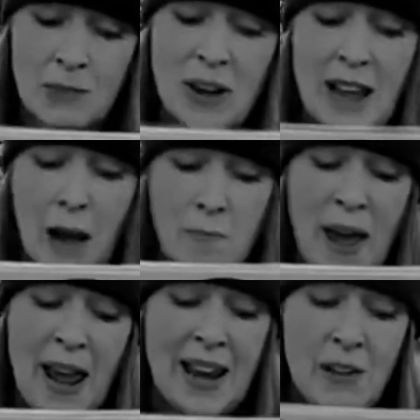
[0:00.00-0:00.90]
And when
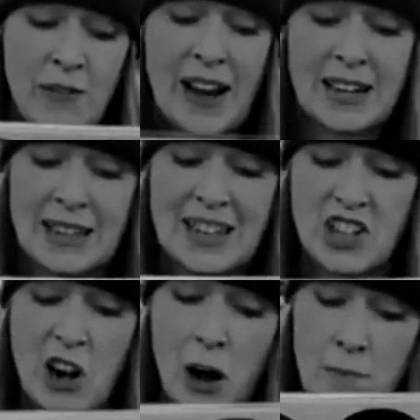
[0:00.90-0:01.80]
that penny
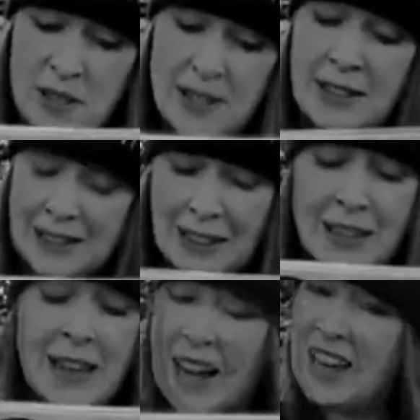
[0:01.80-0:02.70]
finally drops,
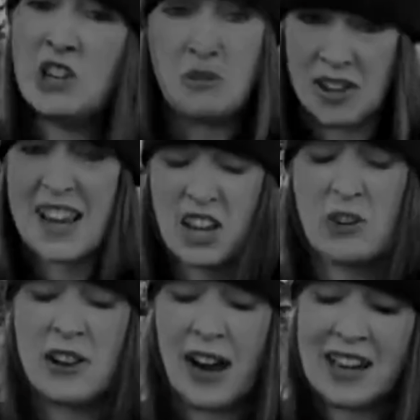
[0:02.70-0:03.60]
and you
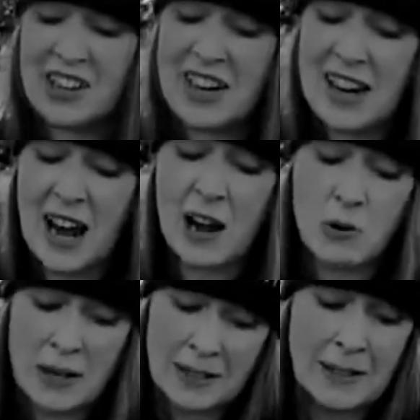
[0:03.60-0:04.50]
think you're angry
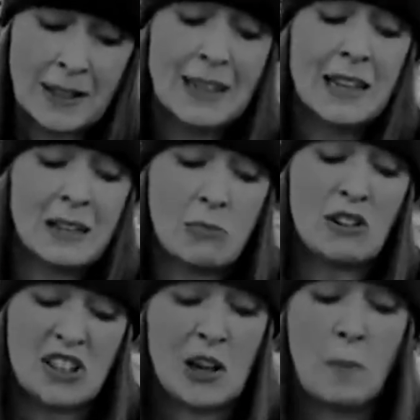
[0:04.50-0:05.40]
now,
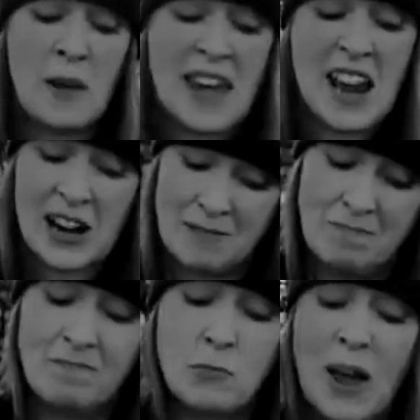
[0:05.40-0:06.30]
we'll still be
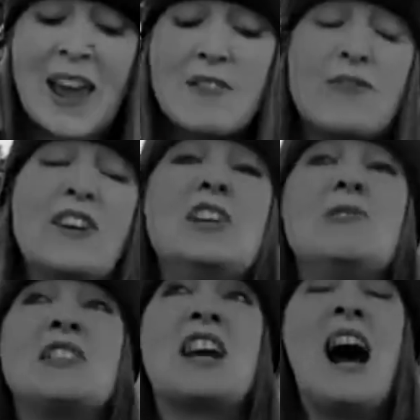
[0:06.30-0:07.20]
here waiting for
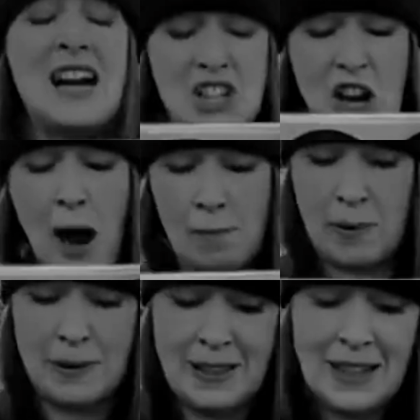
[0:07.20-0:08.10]
you to catch
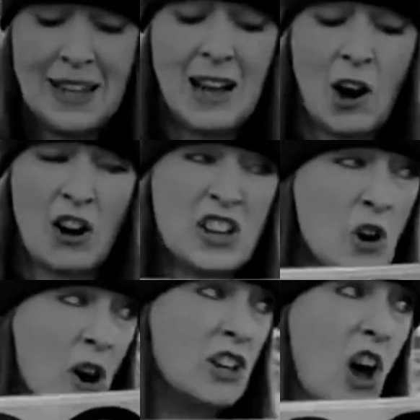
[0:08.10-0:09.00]
up on
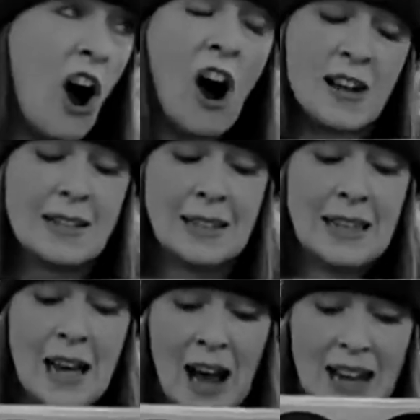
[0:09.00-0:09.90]
your long
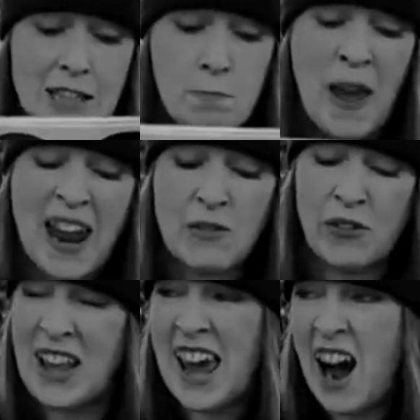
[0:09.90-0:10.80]
and
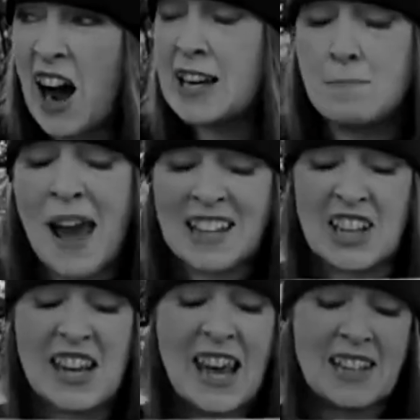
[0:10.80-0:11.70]
painfully
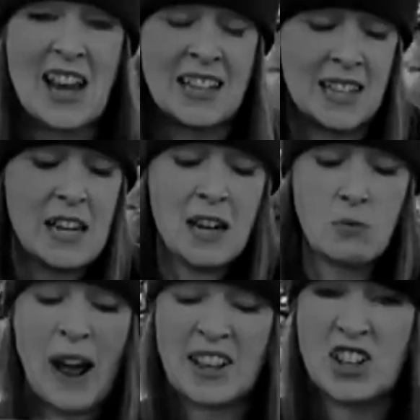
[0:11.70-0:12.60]
unmedicated
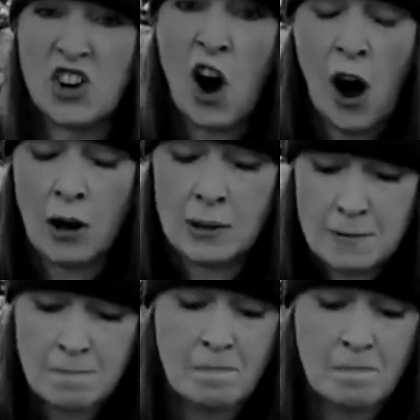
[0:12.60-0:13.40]
withdrawal.